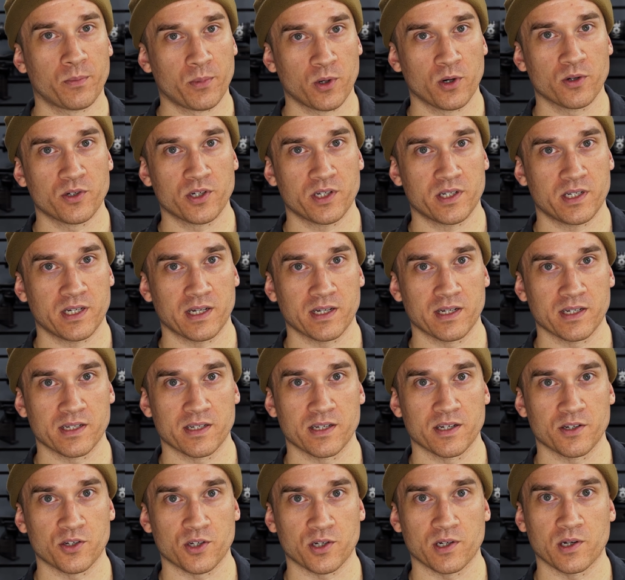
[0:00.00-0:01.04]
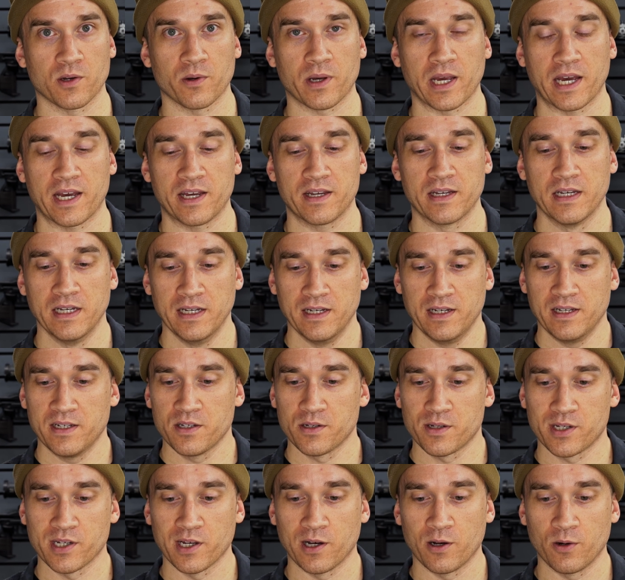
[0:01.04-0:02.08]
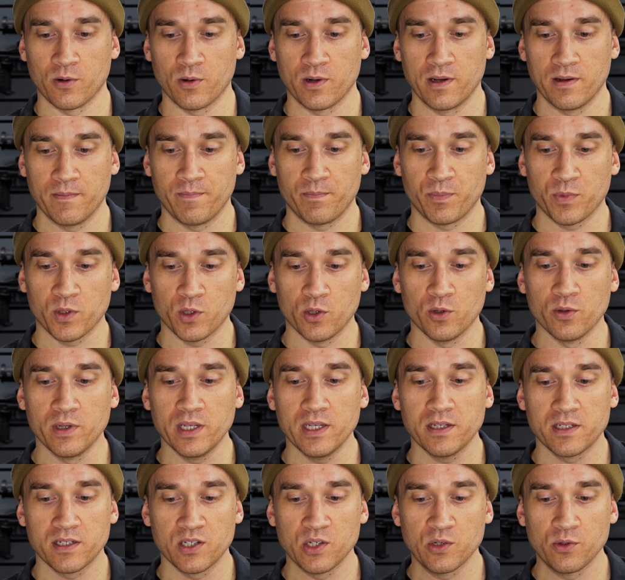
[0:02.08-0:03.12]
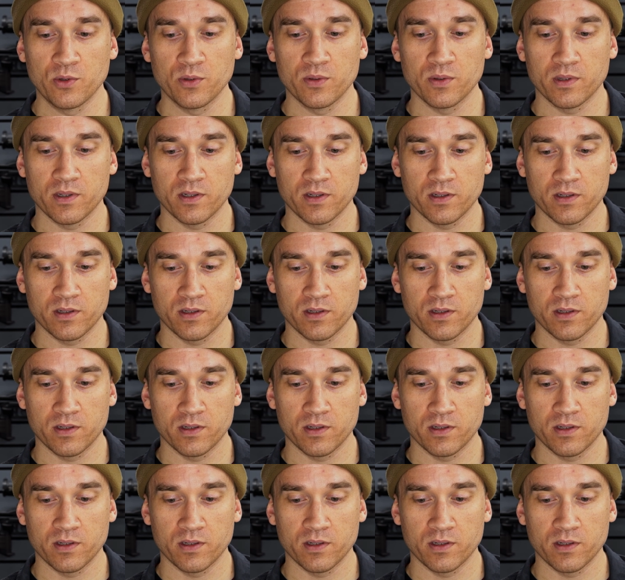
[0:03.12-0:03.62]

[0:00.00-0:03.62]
purchasing decision. Okay, so you need to